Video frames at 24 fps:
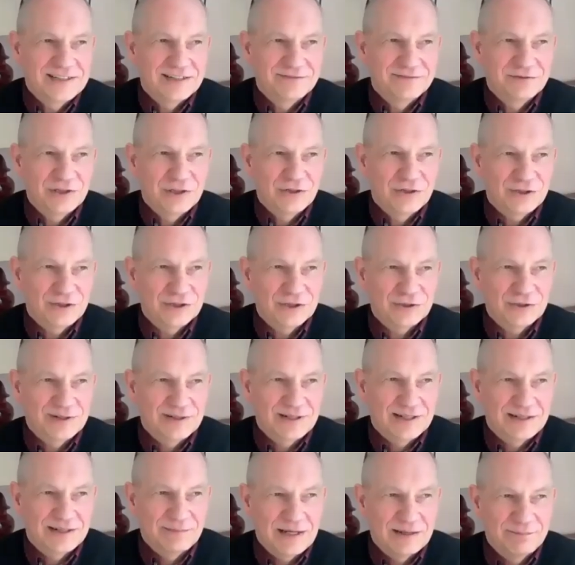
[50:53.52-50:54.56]
that gives you also
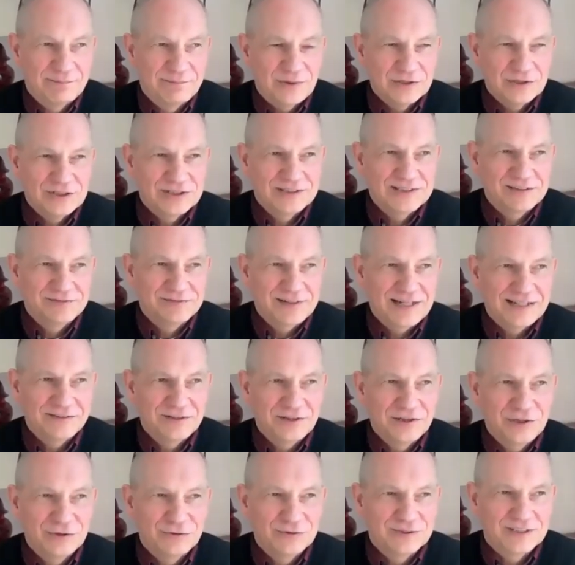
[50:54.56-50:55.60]
a positive
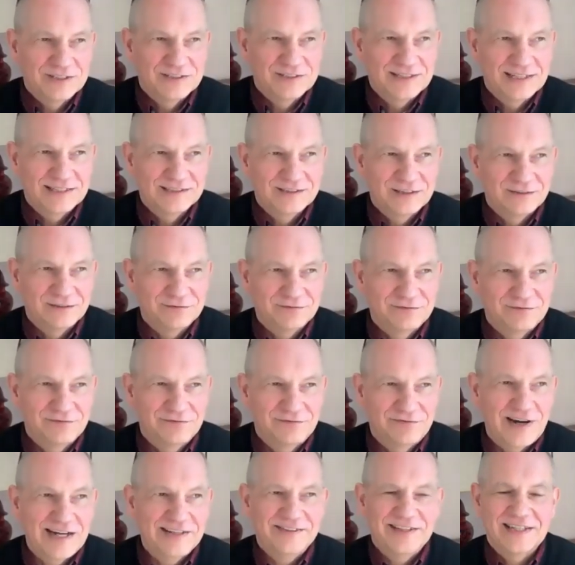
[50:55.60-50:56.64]
attitude instead of
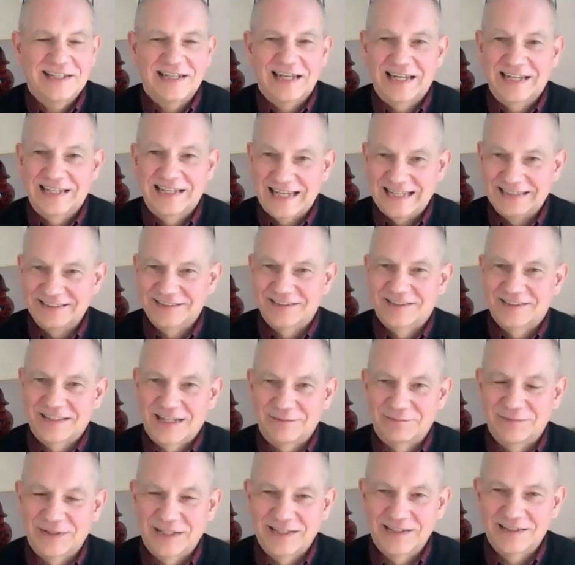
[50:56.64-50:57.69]
fighting against
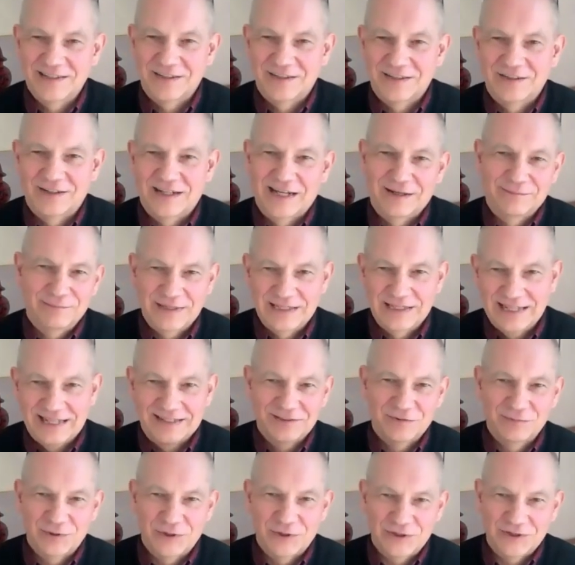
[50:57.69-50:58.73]
something. Oh, I'm
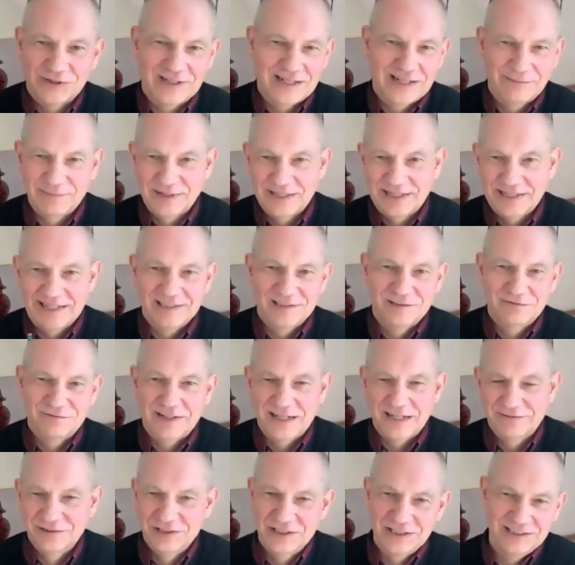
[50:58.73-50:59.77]
against war, I'm against
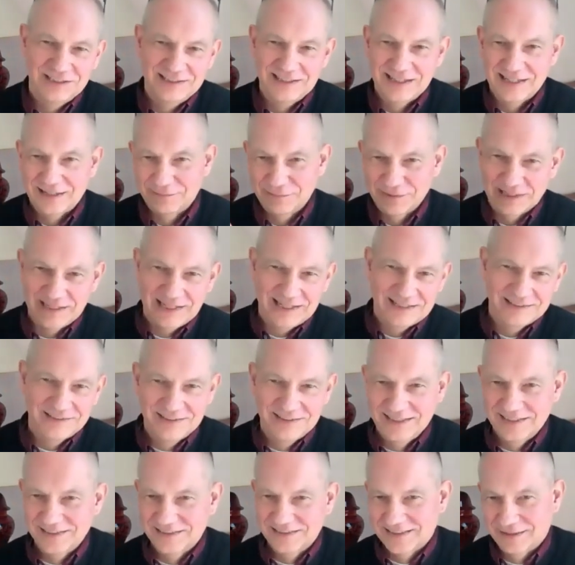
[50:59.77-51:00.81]
5G, I'm
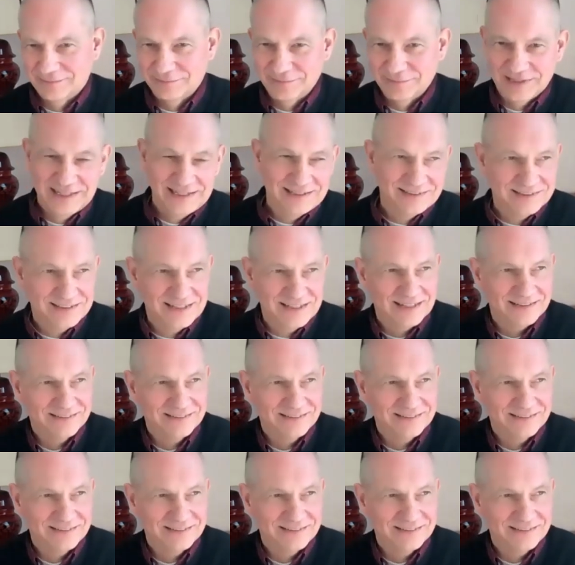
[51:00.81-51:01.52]
against this, I'm against